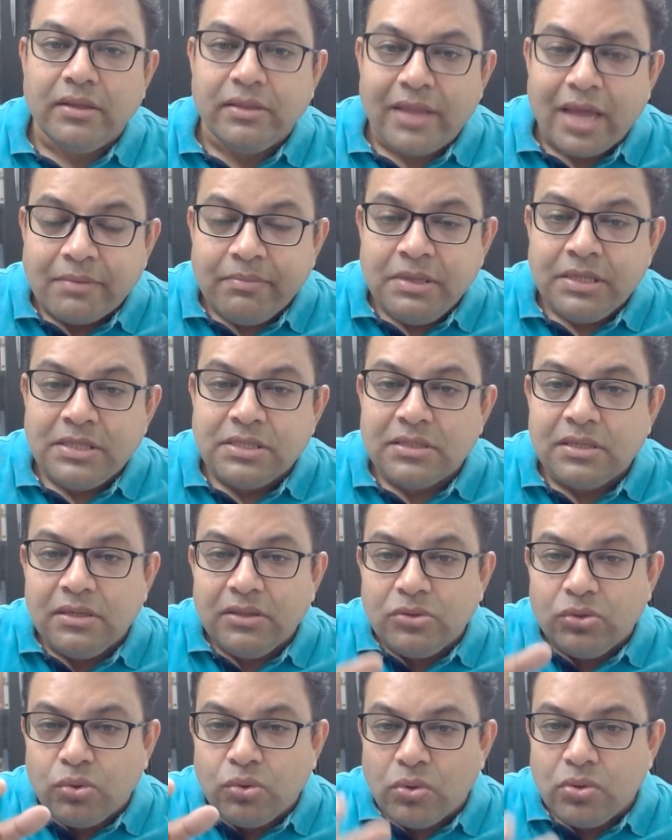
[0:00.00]
That means
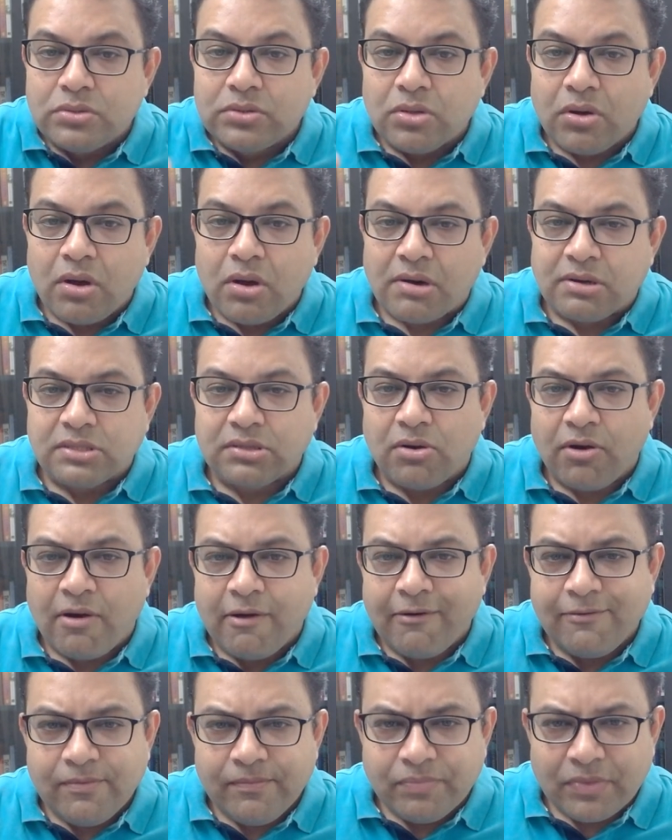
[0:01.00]
those thoughts
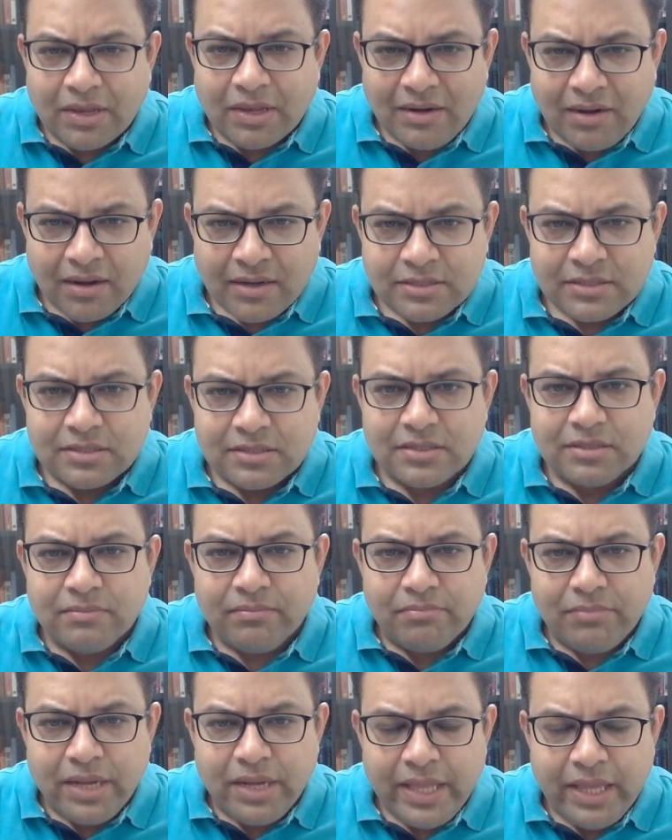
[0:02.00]
of lust,
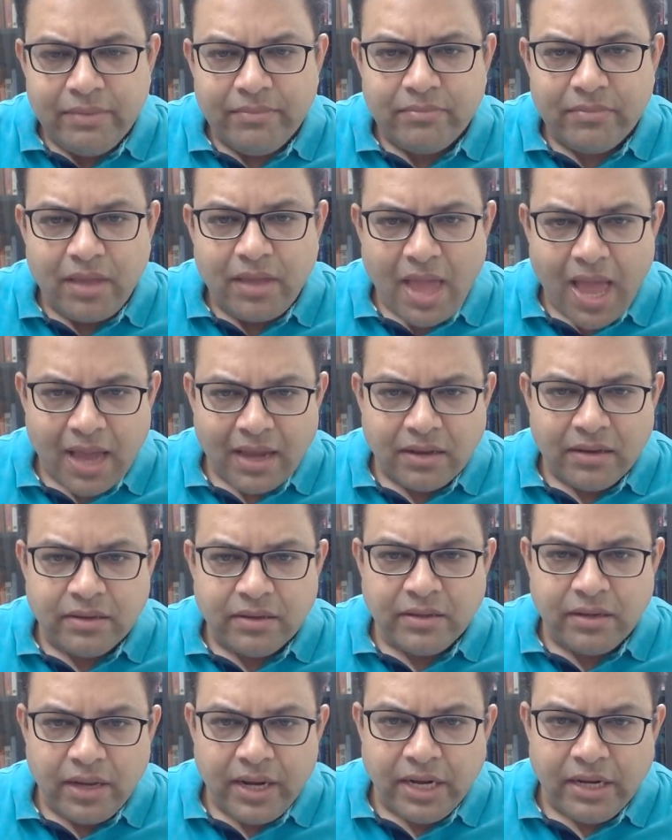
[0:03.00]
blame,
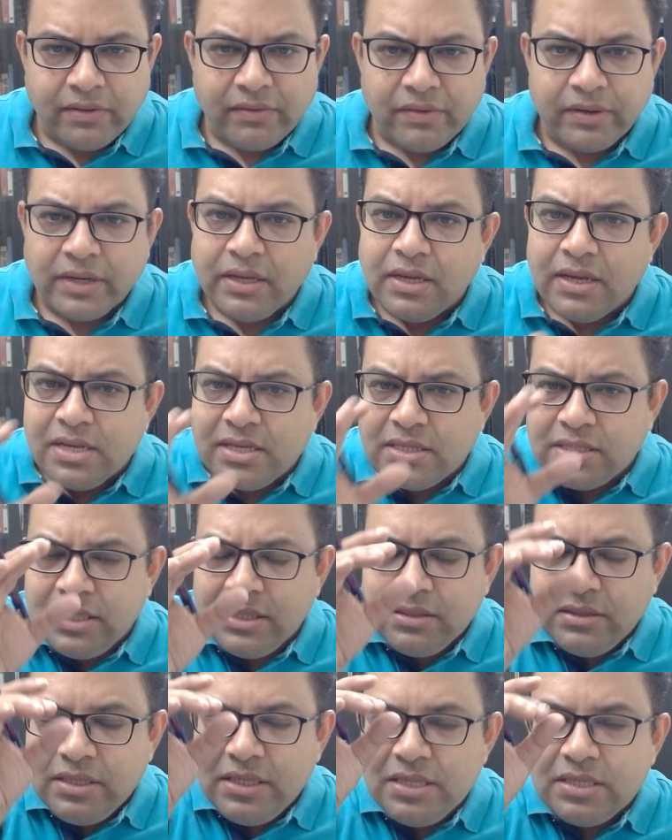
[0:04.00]
anger, hatred.
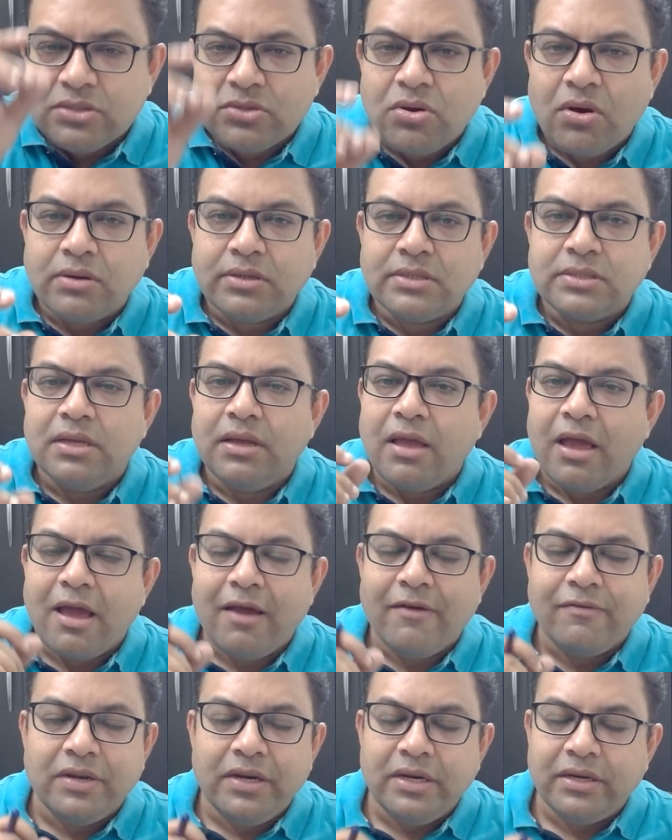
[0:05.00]
See, these thoughts
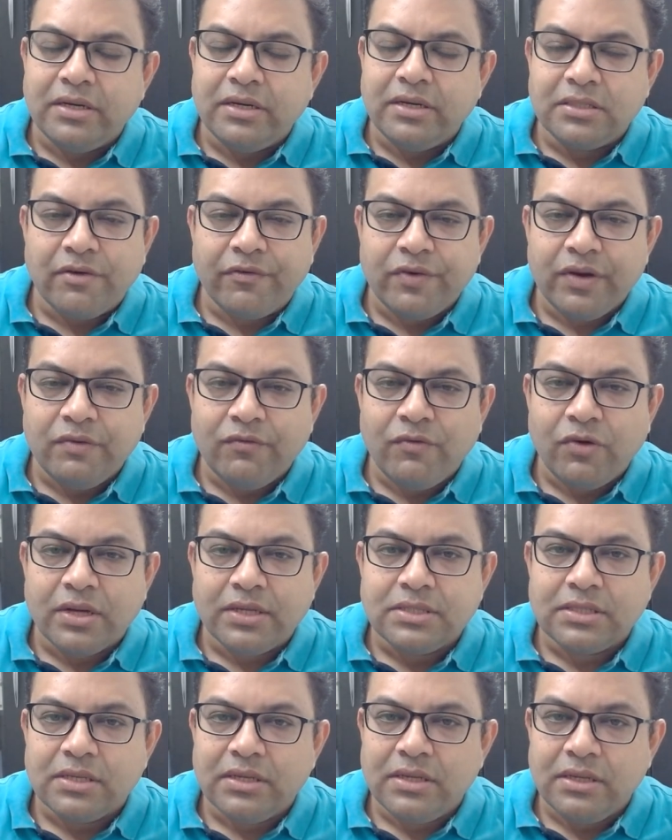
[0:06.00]
have created suffering for
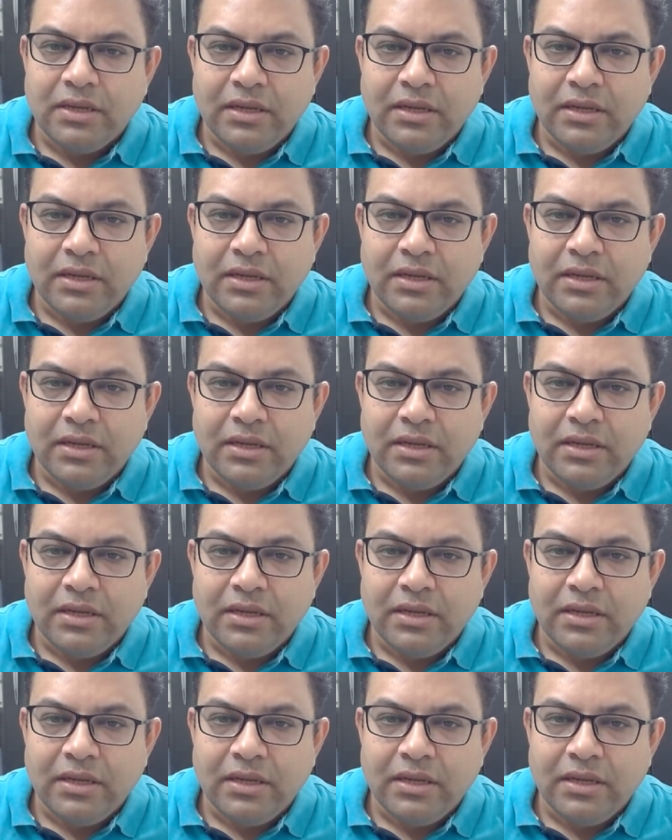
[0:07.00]
us